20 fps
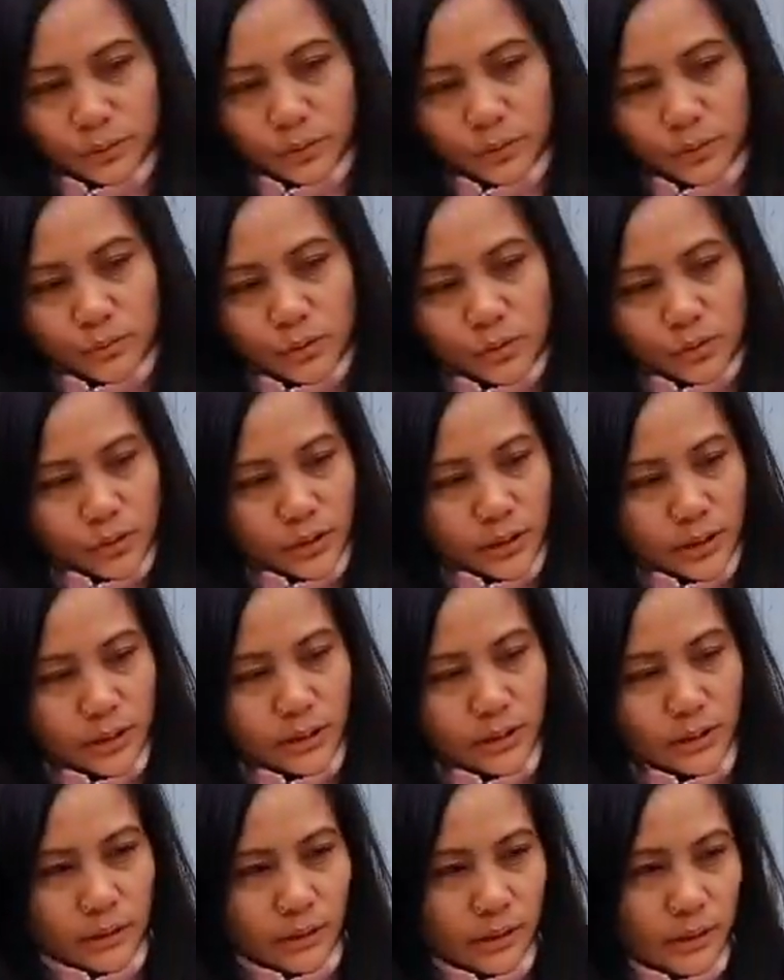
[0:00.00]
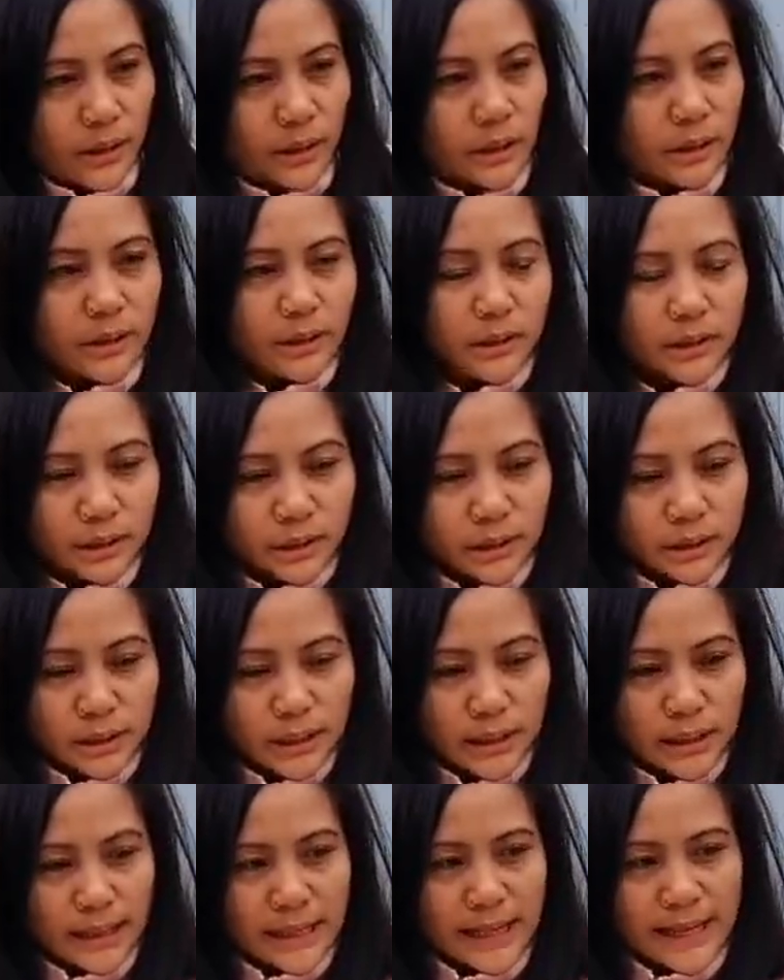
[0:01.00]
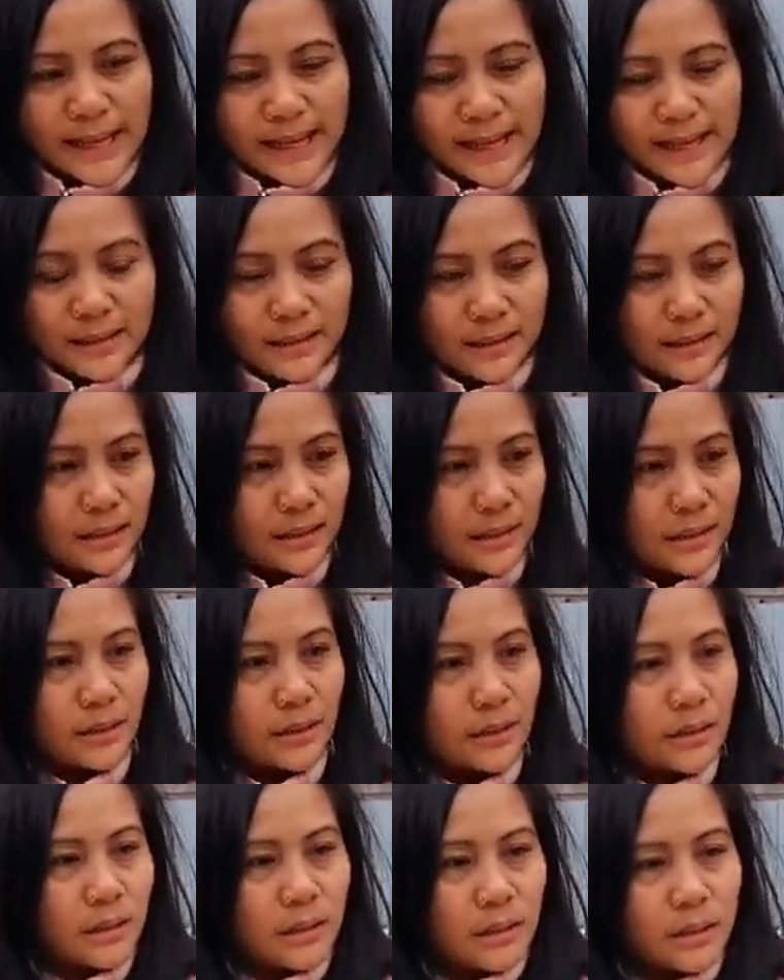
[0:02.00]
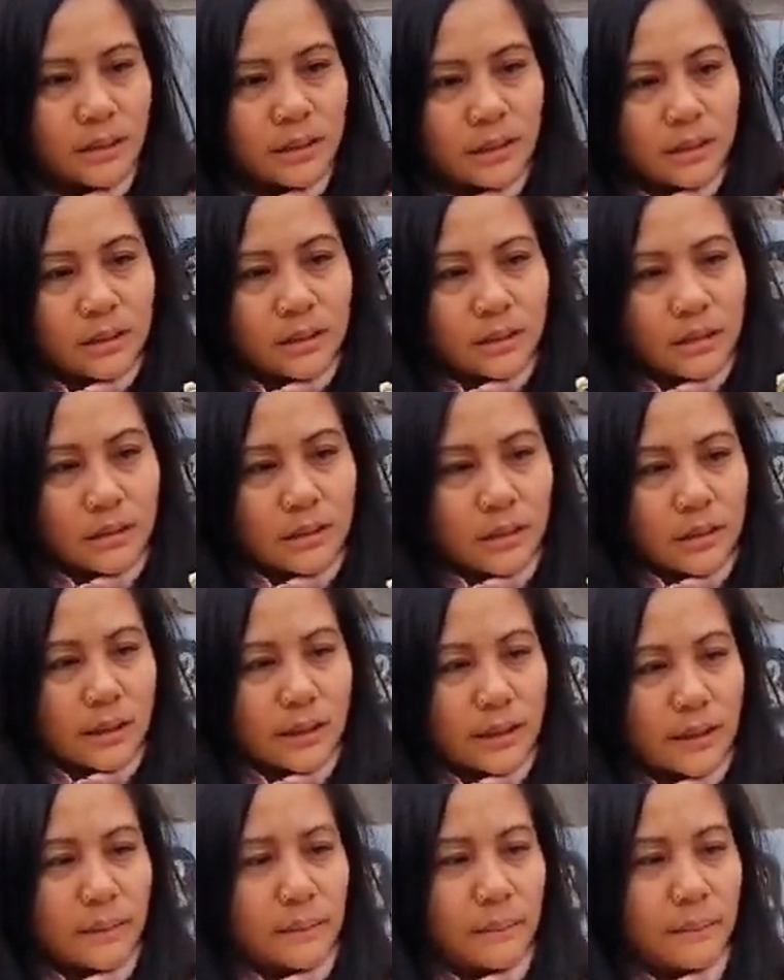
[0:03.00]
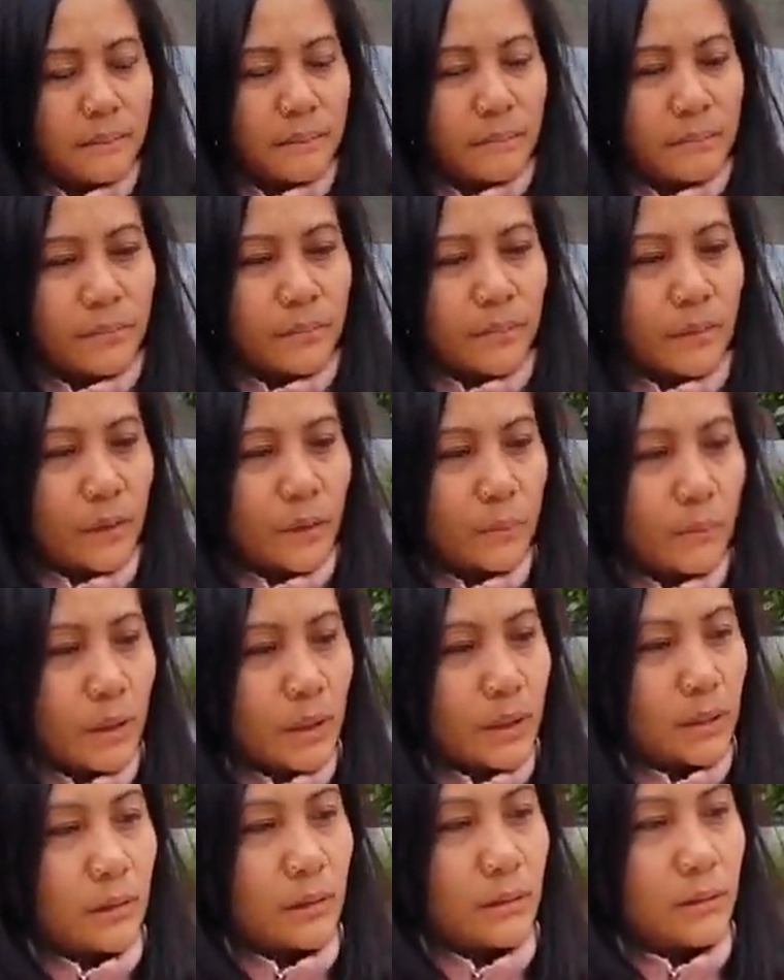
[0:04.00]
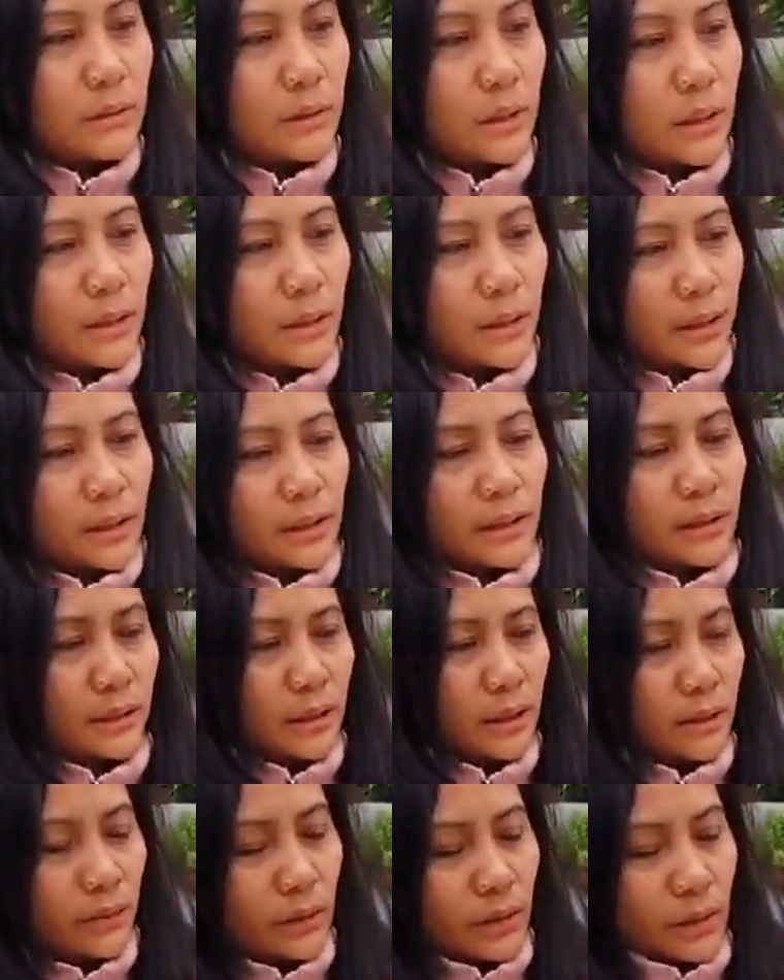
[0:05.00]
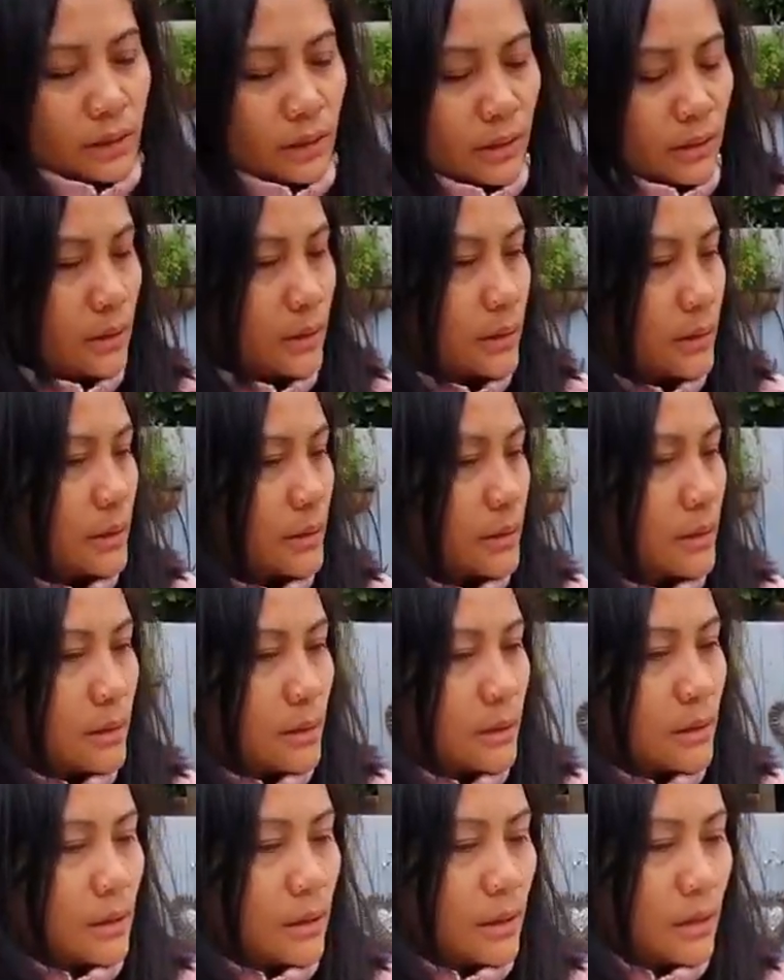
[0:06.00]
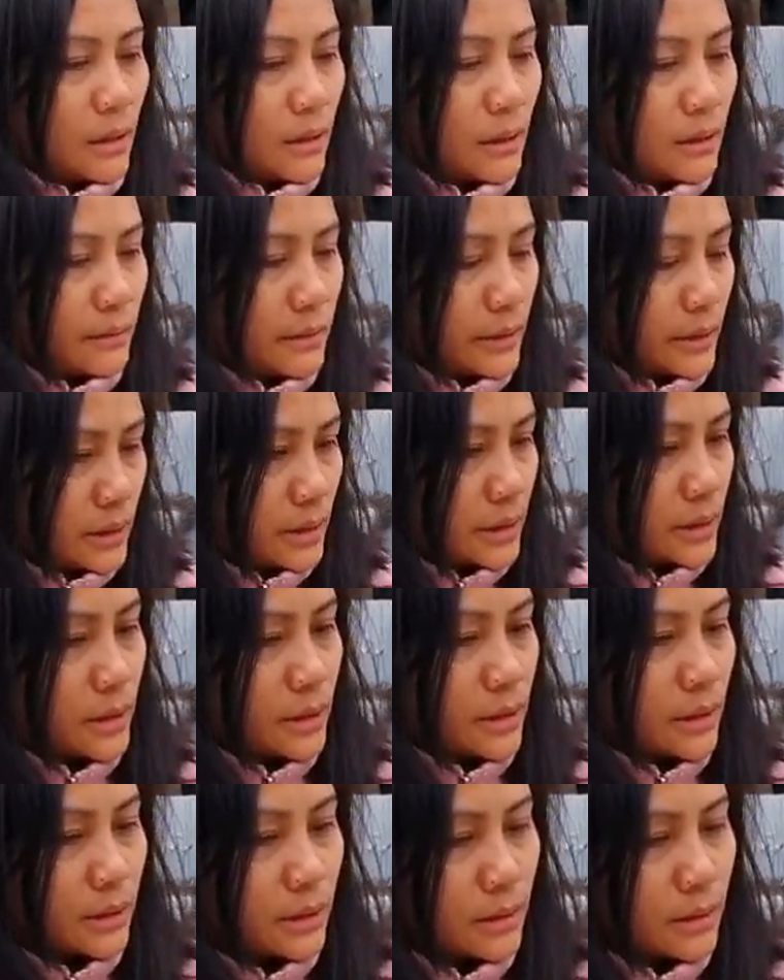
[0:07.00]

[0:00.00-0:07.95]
A few more in here. This is the last um, tomatoes, I think, that we're gonna harvest.